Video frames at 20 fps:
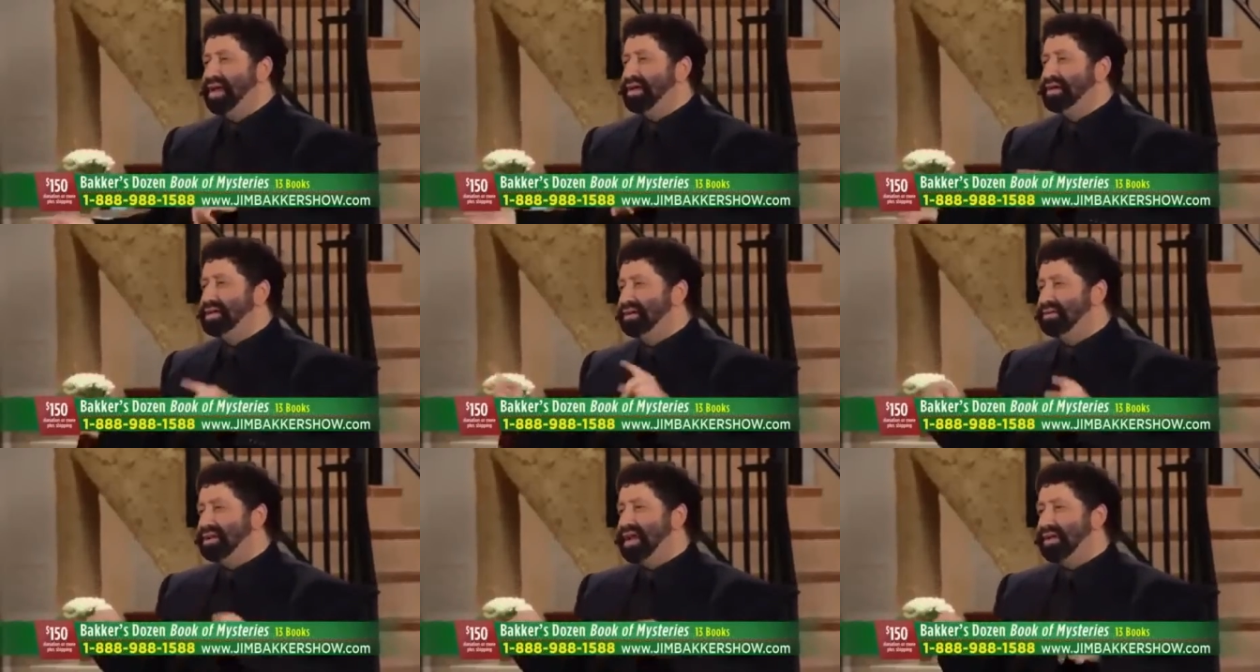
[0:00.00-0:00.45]

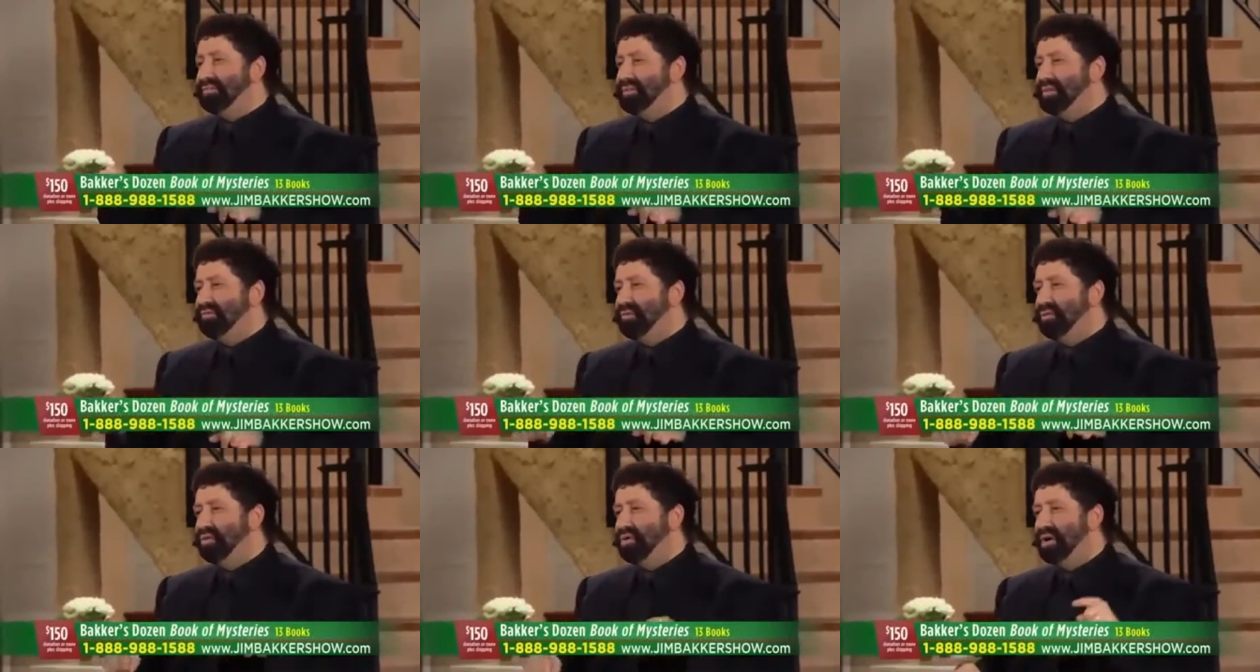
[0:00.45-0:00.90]
a year and a half
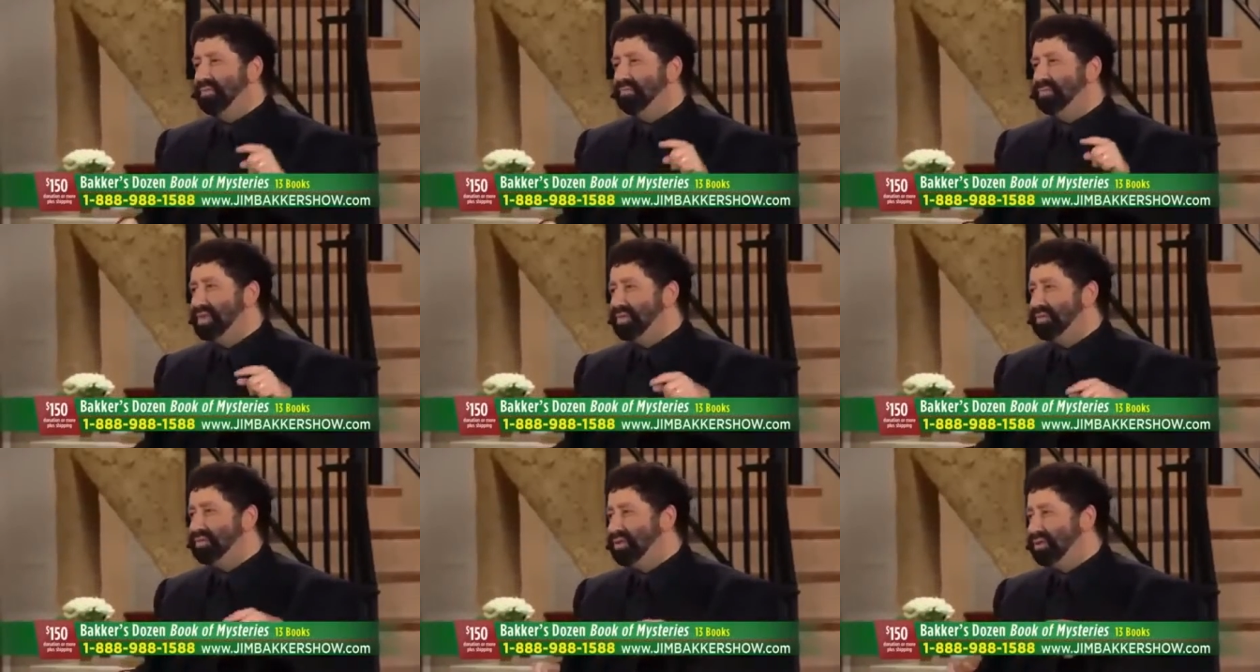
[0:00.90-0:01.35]
before,
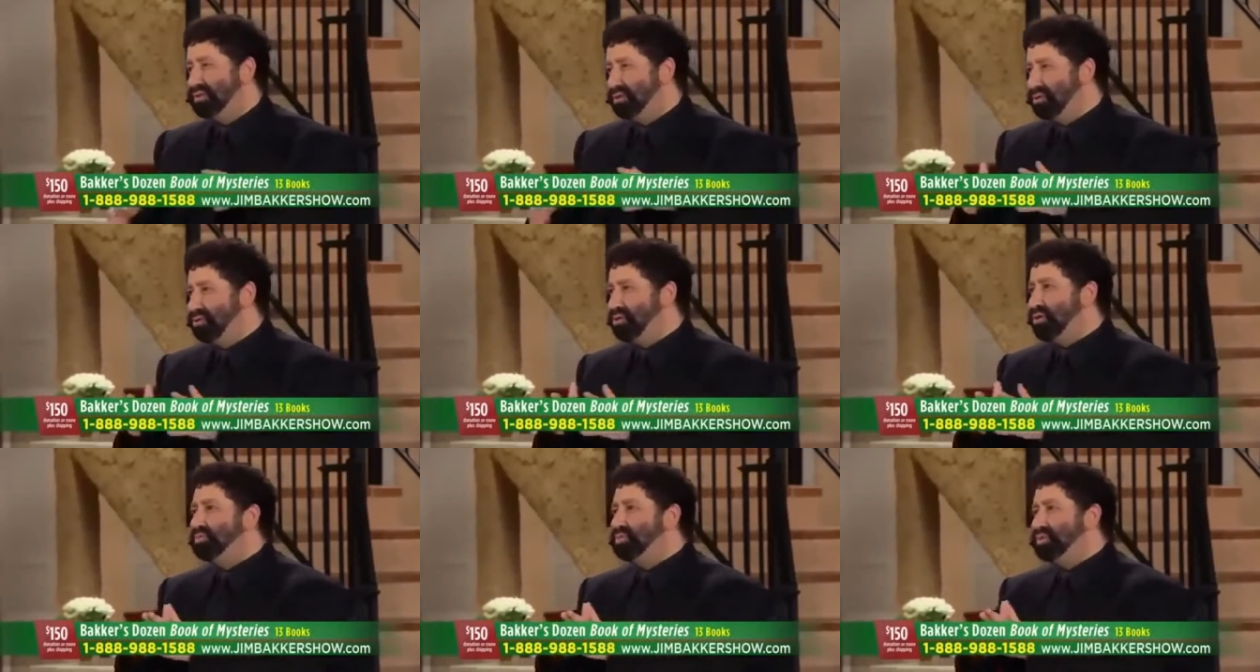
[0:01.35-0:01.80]
the
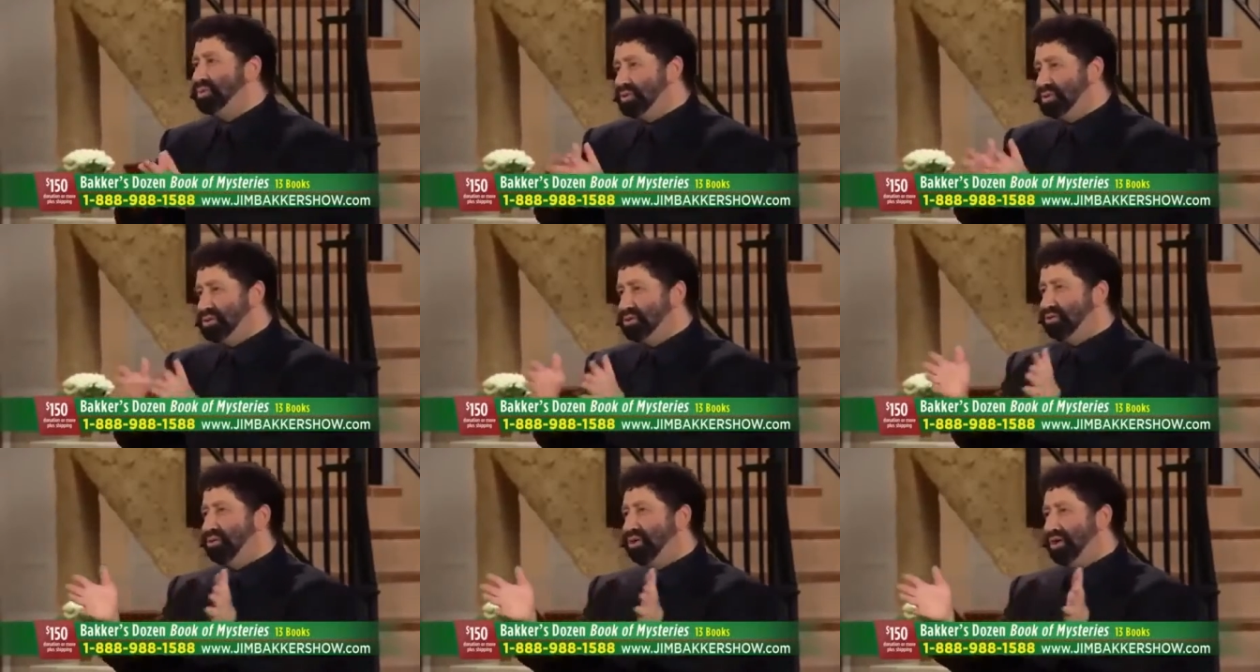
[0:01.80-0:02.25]
Lord opened
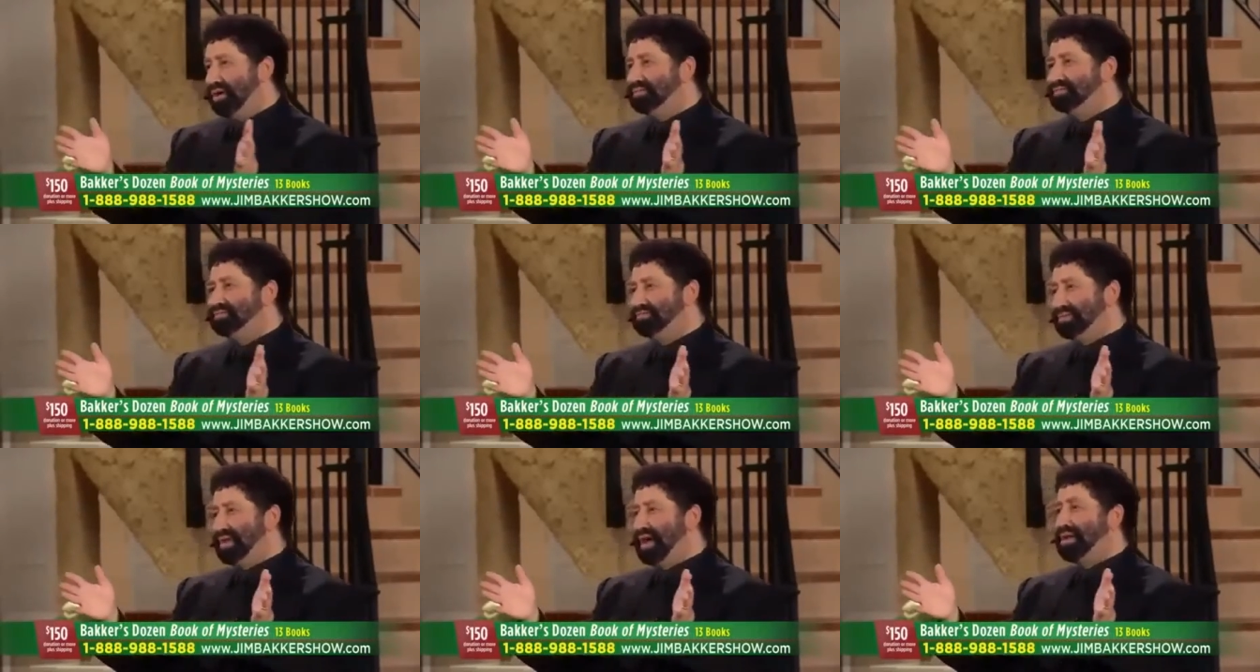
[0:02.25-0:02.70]
the
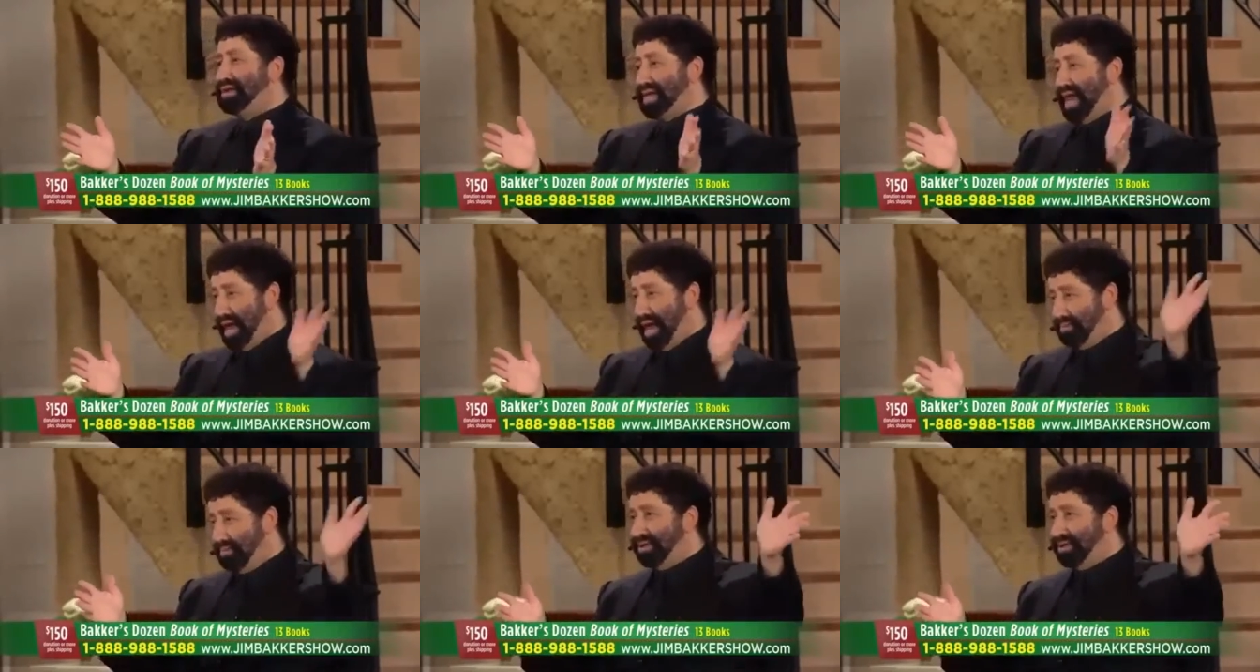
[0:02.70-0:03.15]
door on
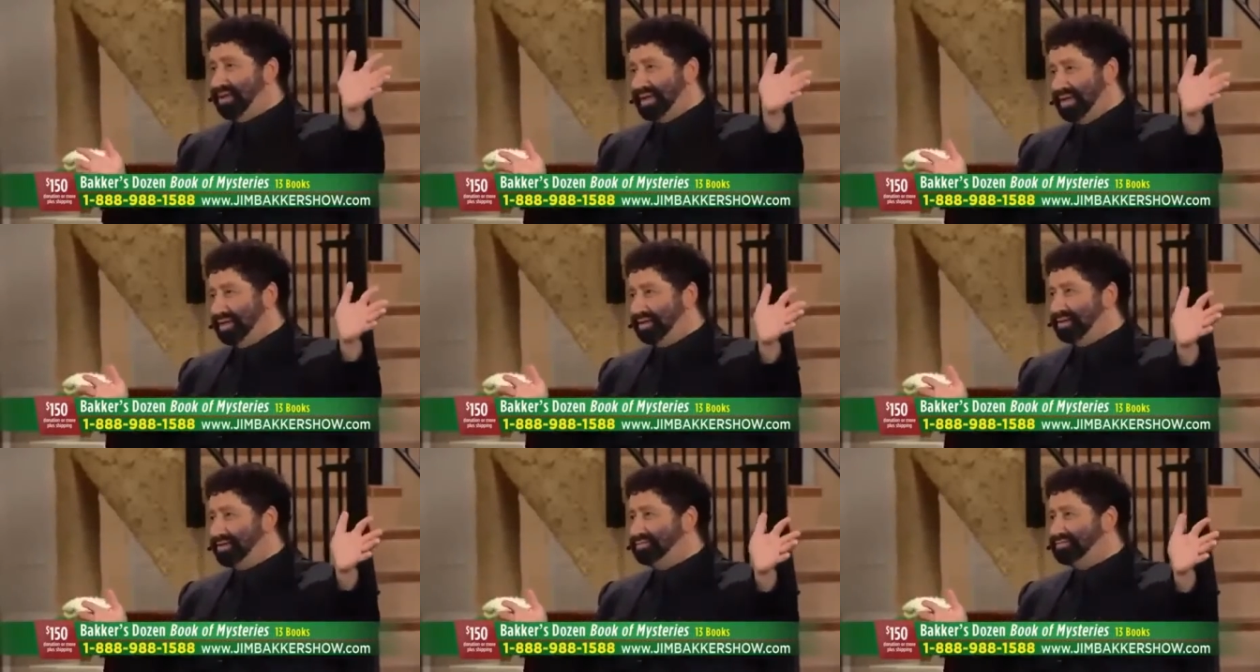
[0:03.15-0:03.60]
Capitol
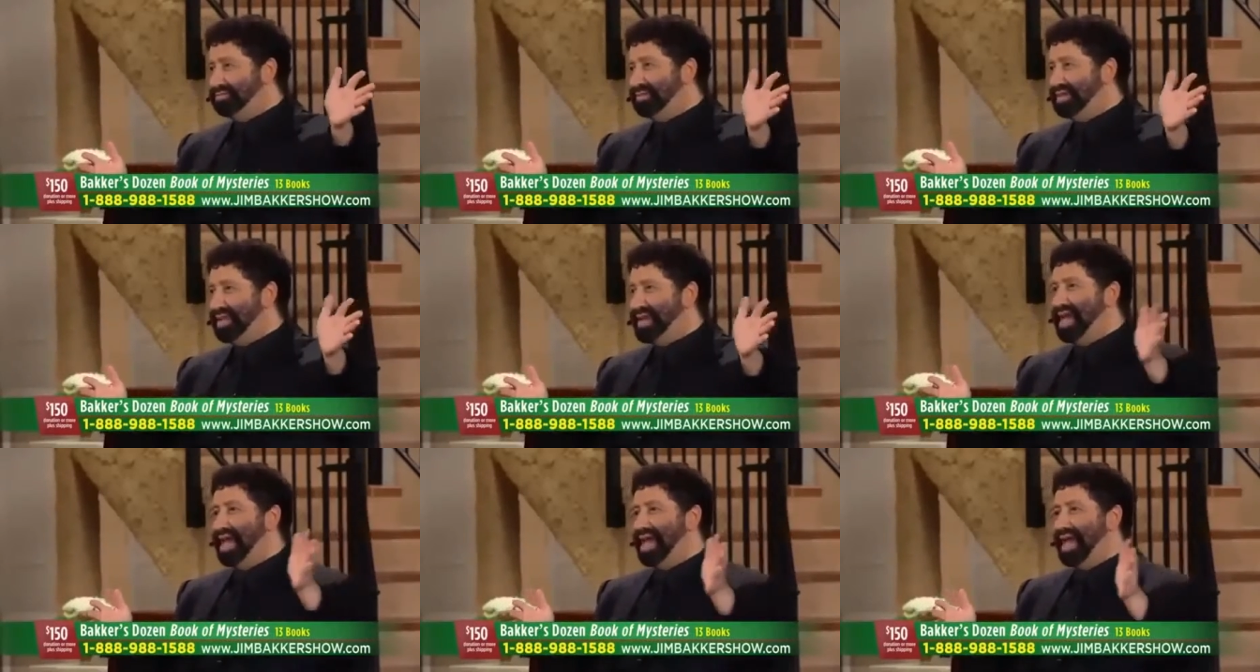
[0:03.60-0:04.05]
Hill,
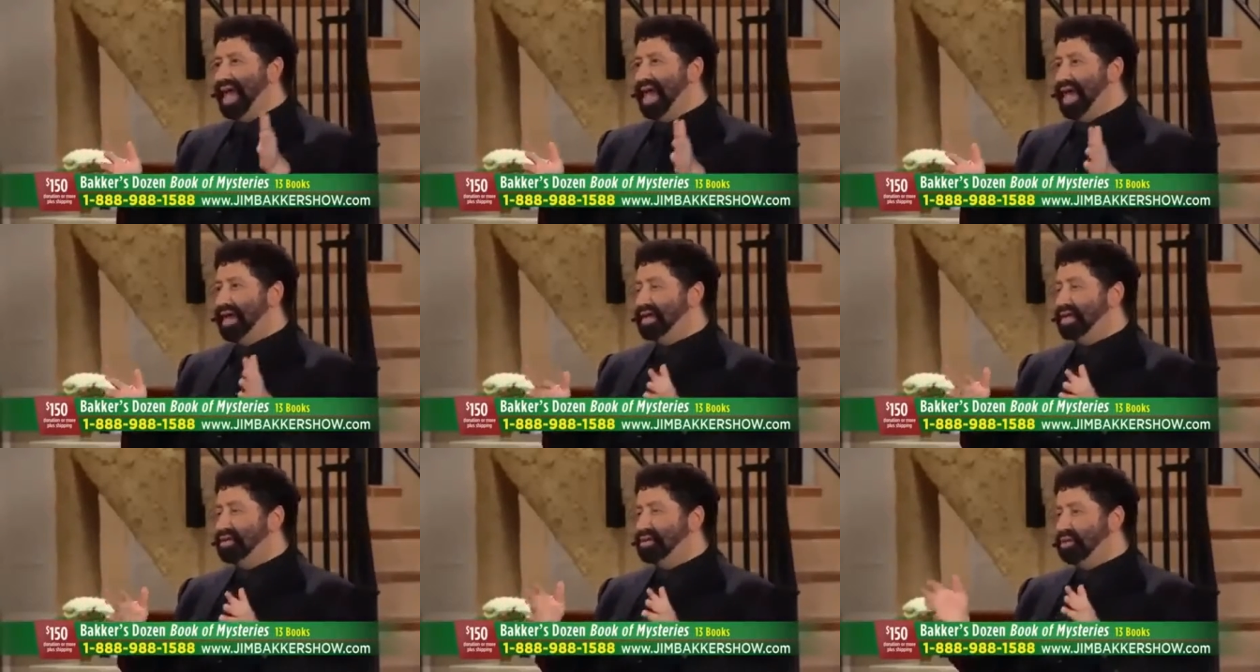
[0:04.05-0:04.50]

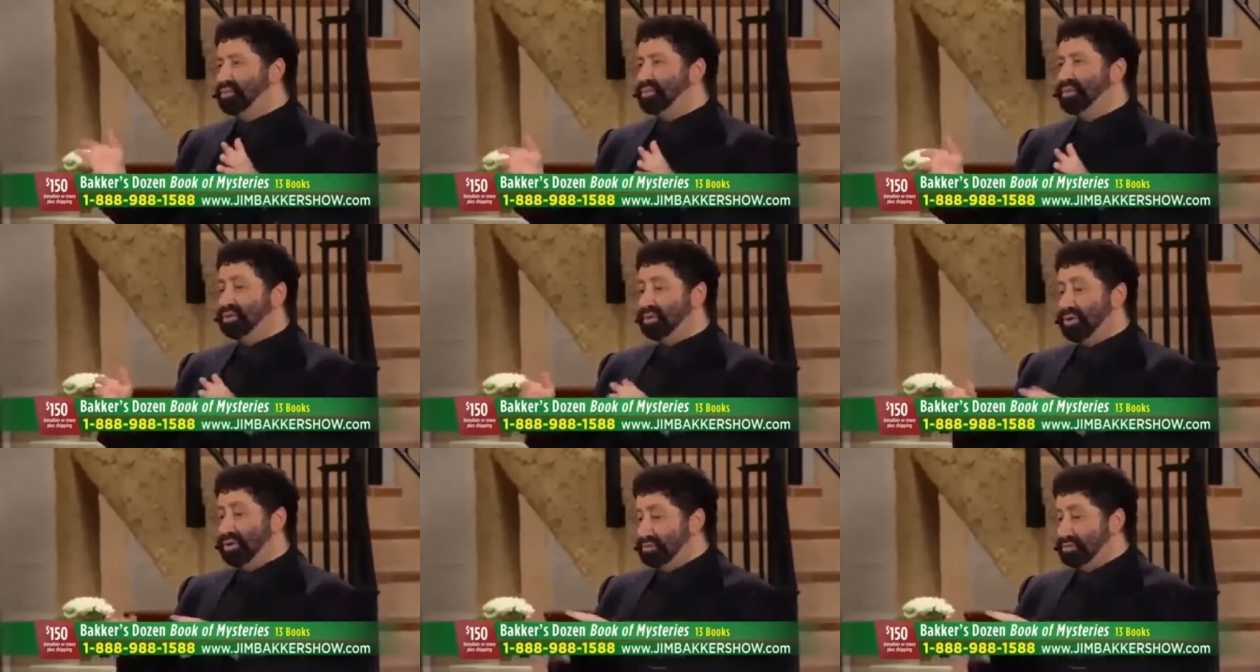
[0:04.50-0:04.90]
and he's opened the door.